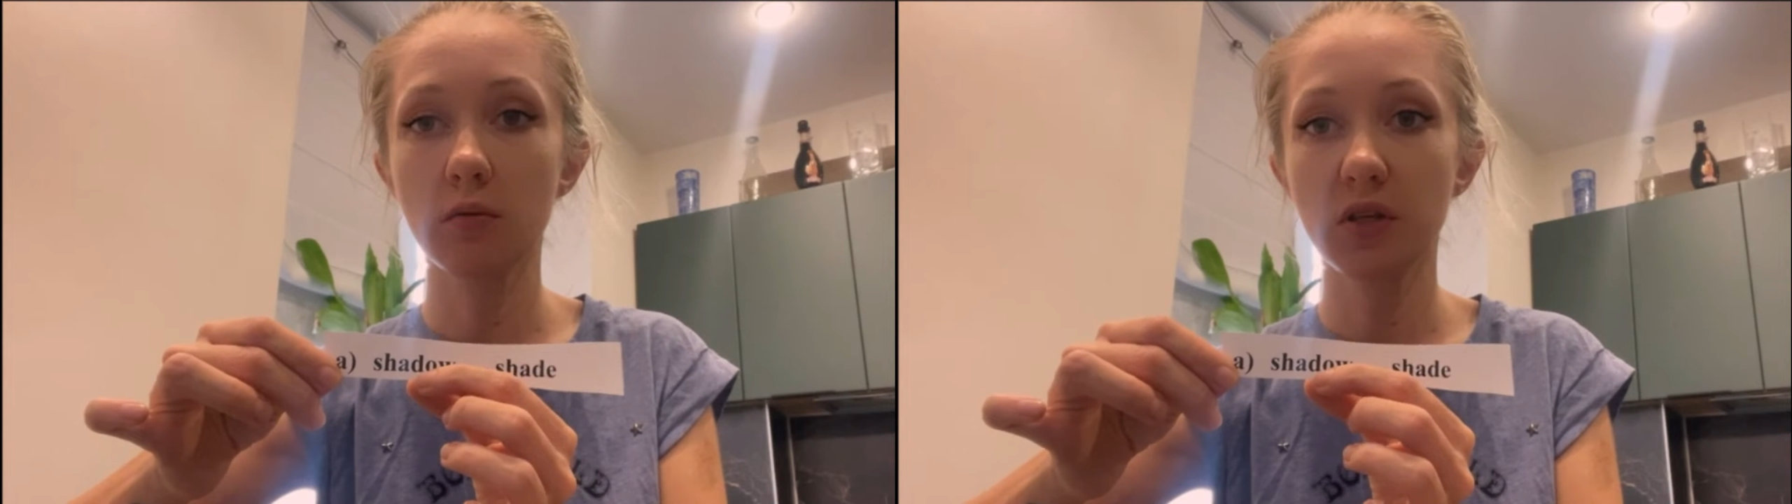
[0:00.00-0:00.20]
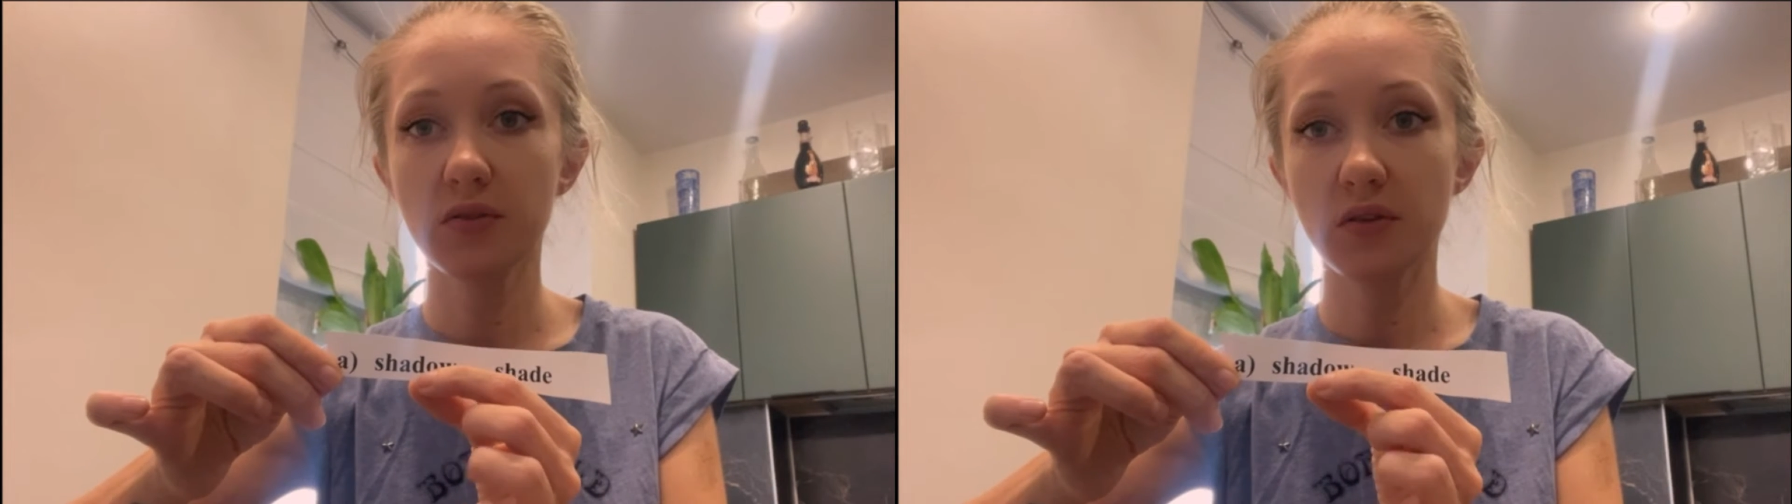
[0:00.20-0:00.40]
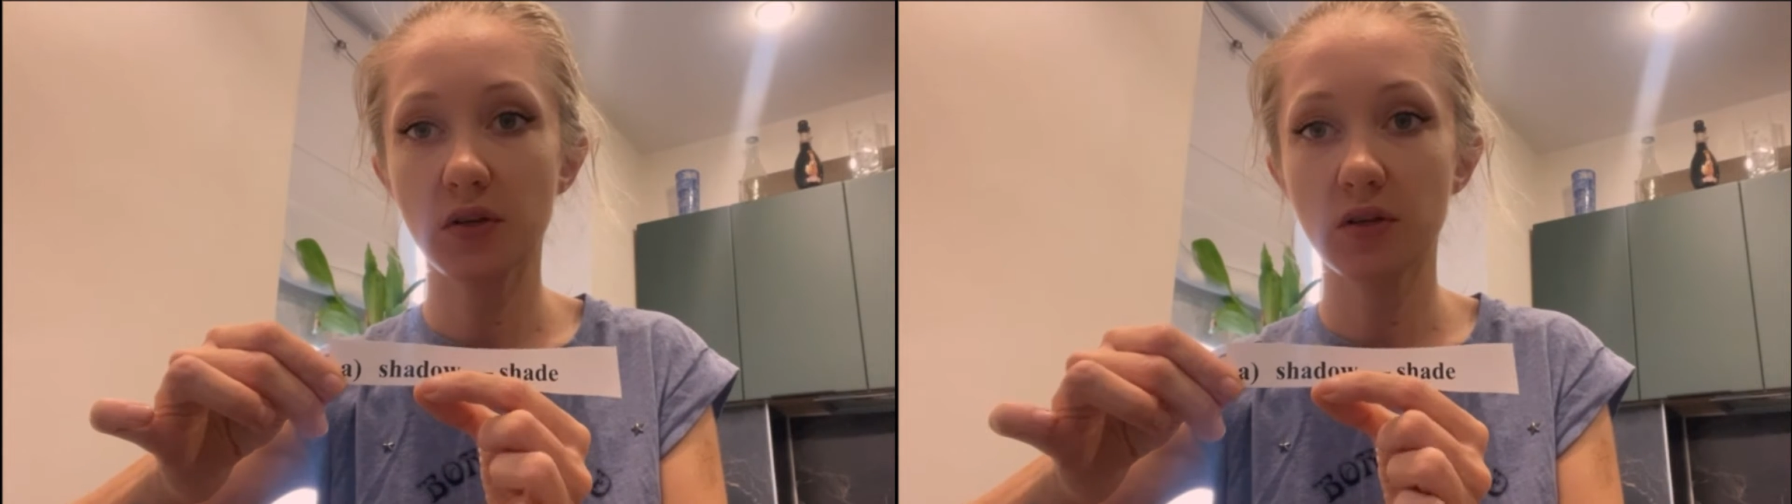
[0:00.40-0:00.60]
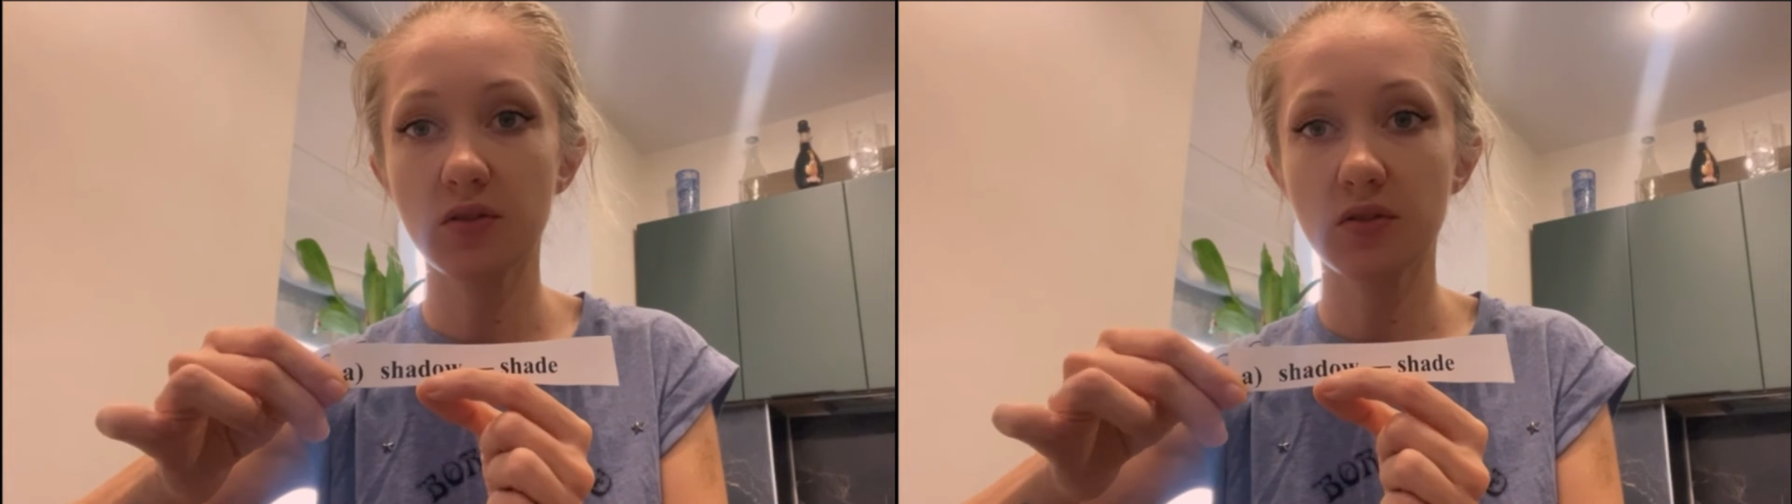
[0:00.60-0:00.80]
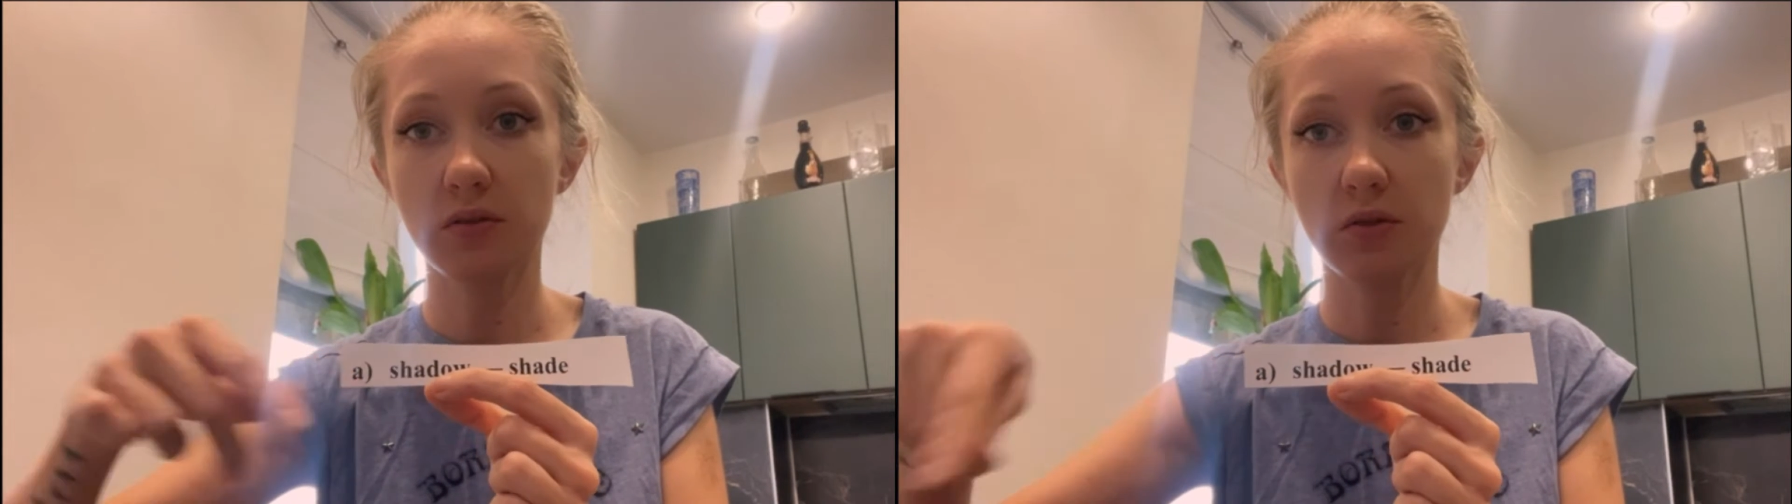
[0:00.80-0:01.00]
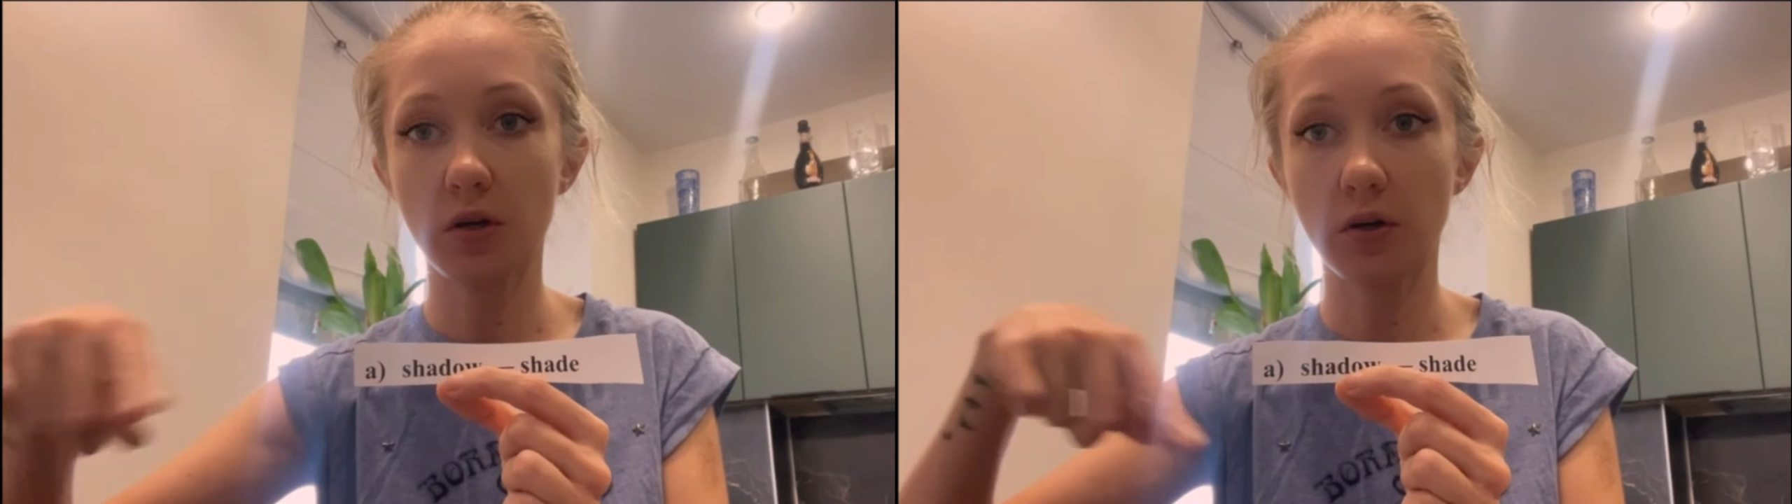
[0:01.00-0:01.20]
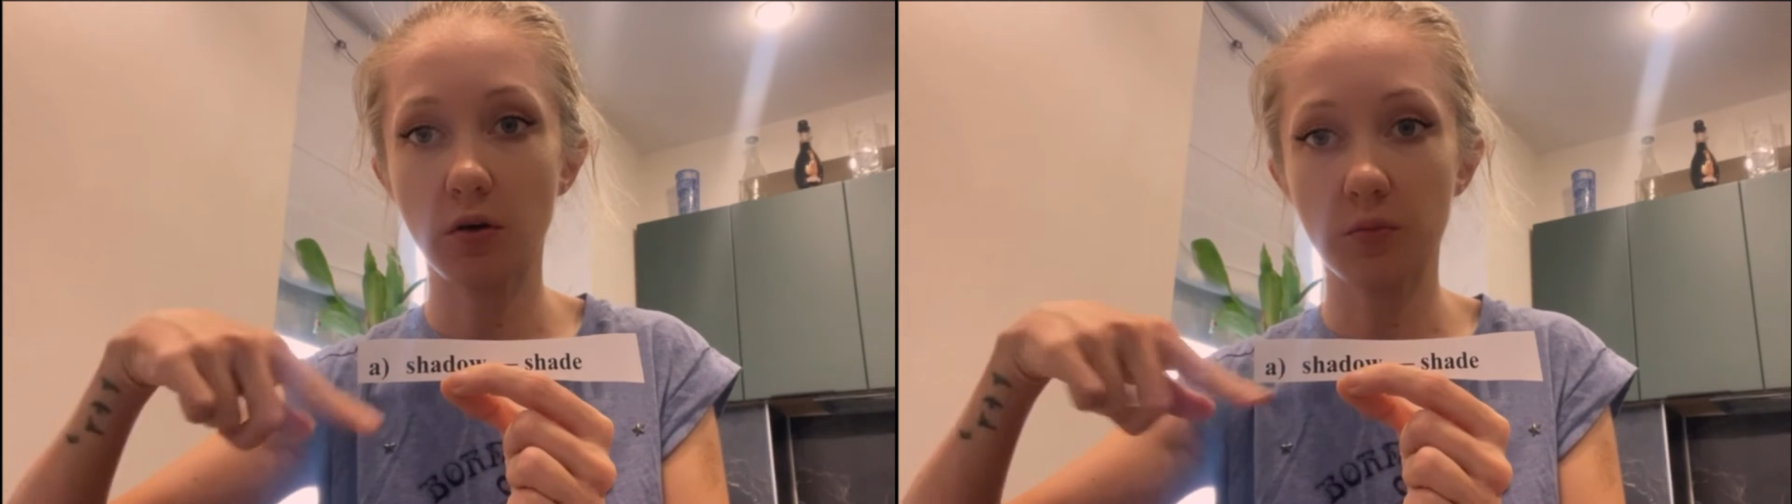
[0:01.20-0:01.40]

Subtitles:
means that it's dark